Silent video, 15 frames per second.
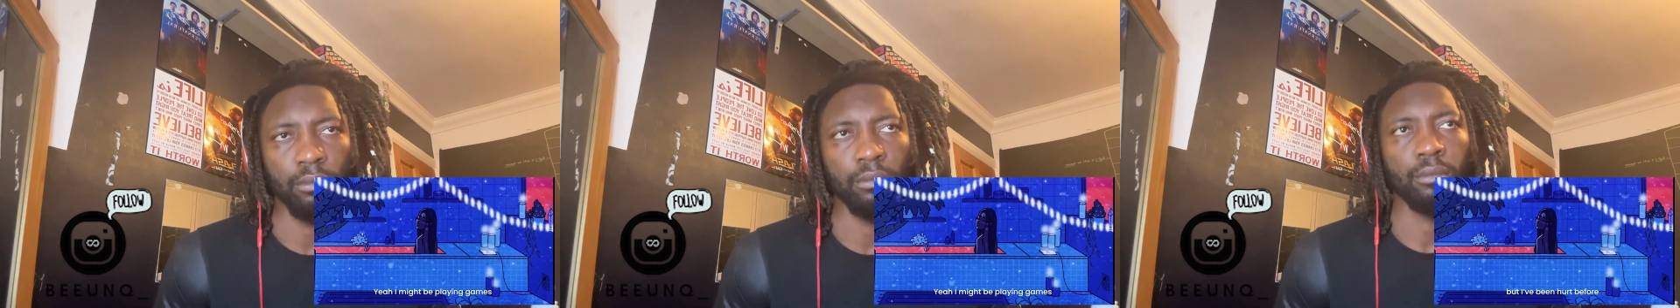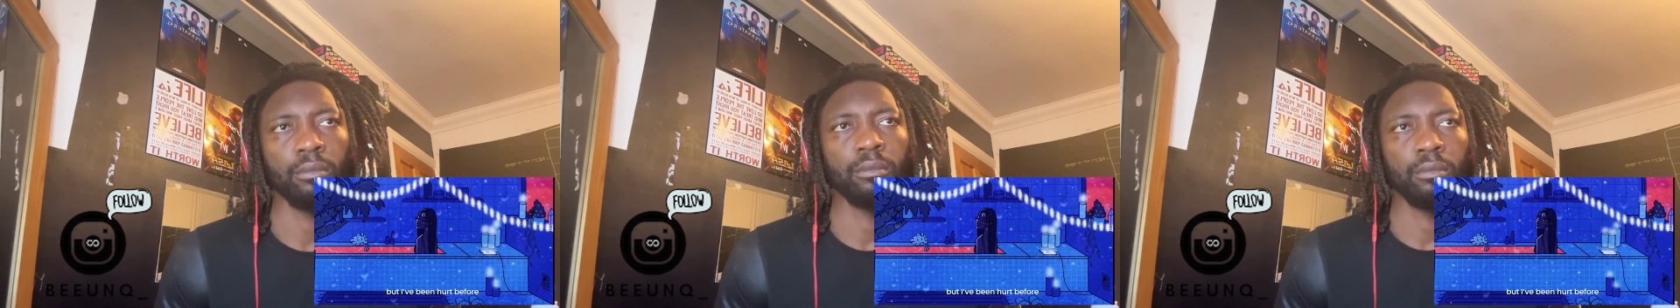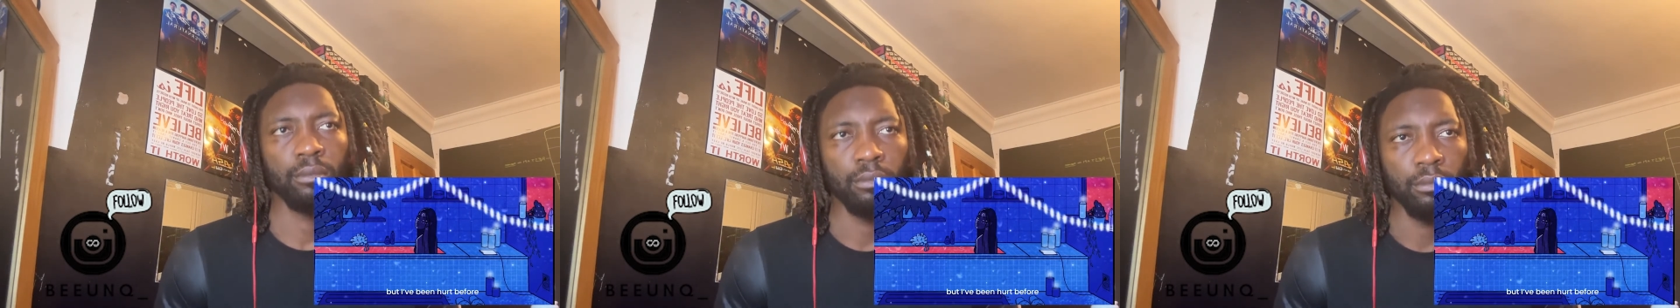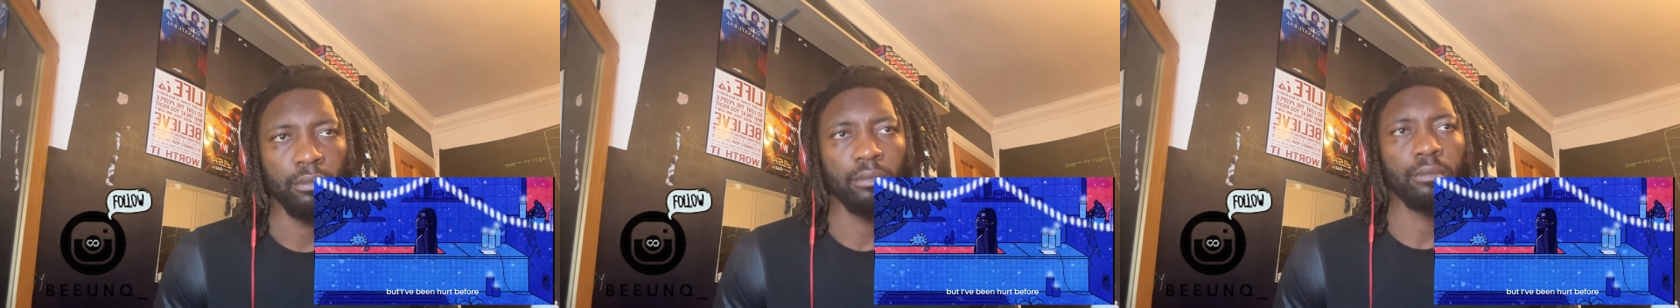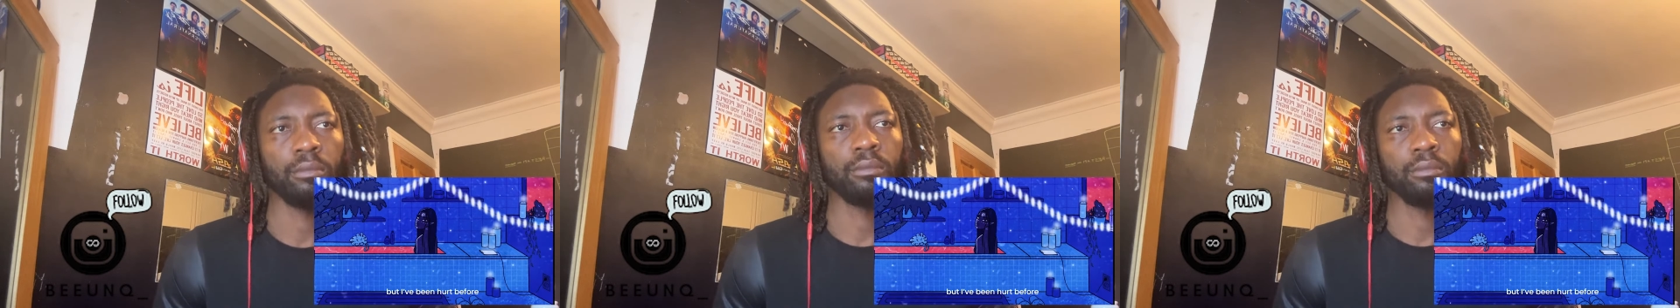but I've
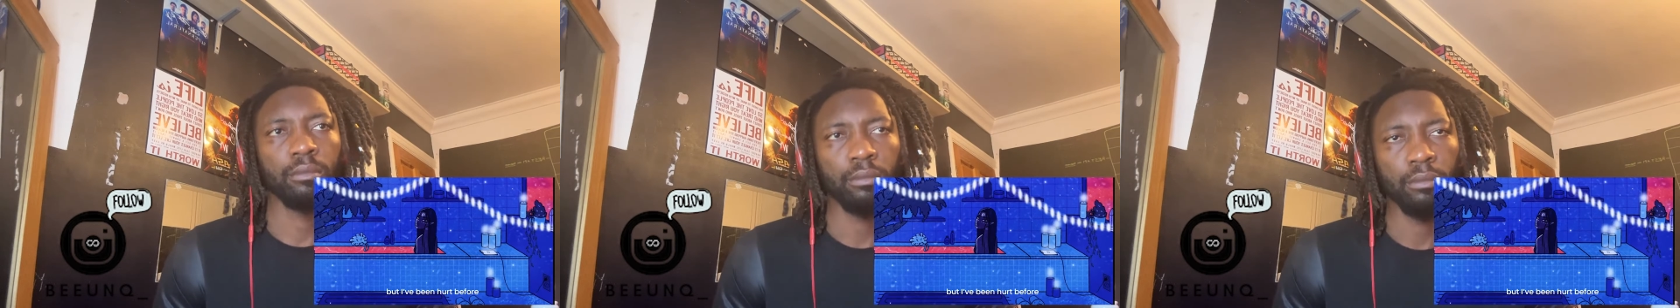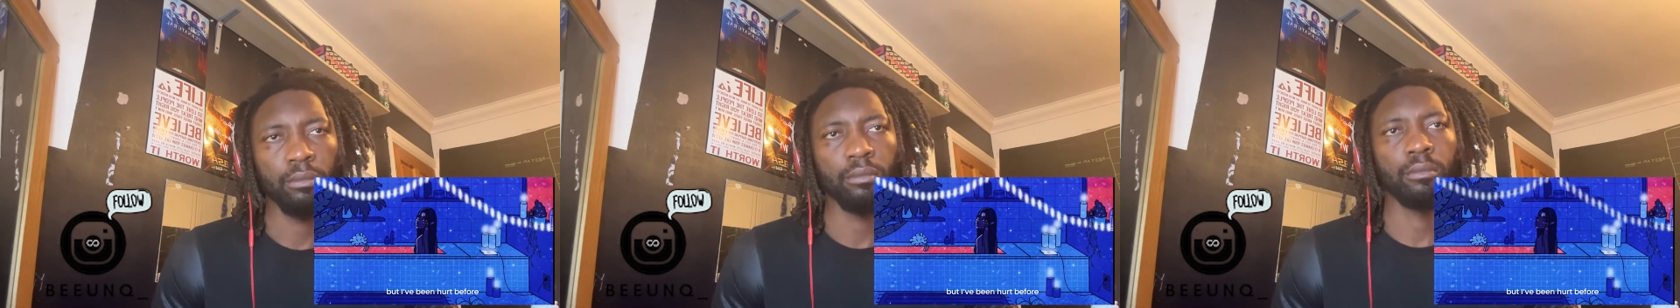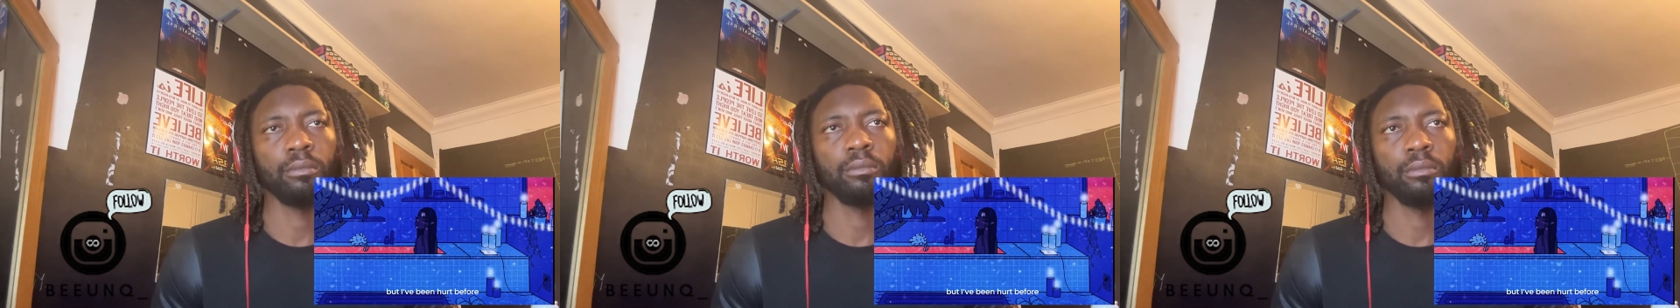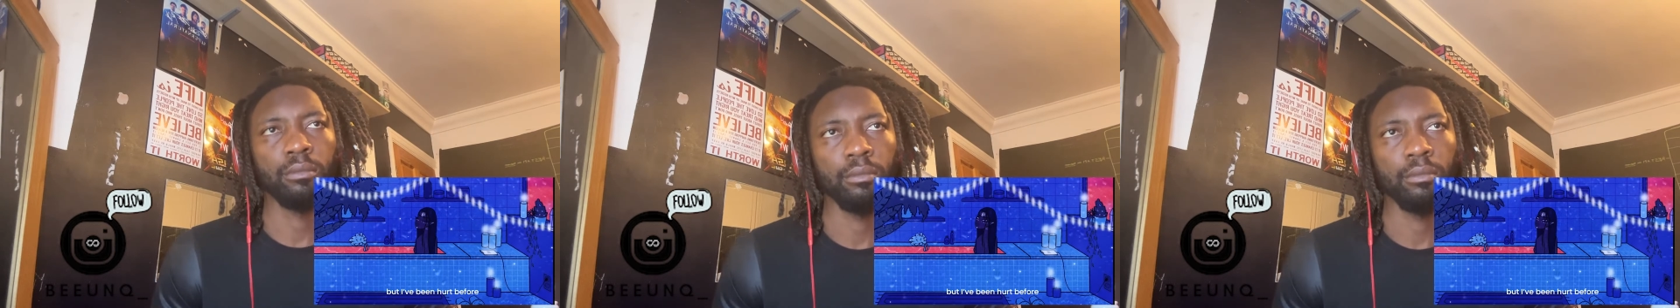been hurt before.